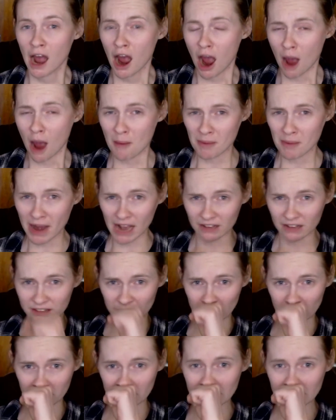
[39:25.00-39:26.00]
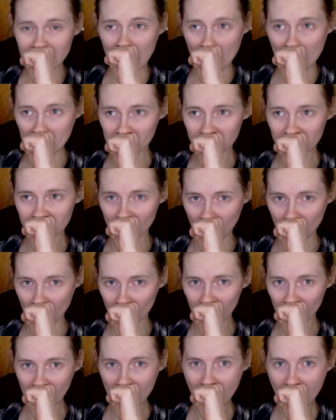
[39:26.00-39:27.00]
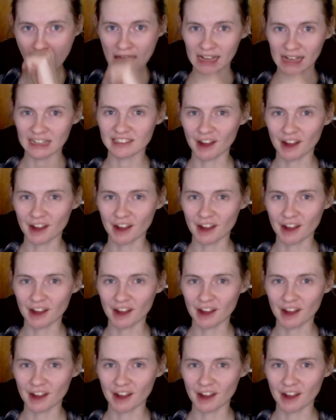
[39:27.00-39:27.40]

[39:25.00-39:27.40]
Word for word: I'm guessing this episode is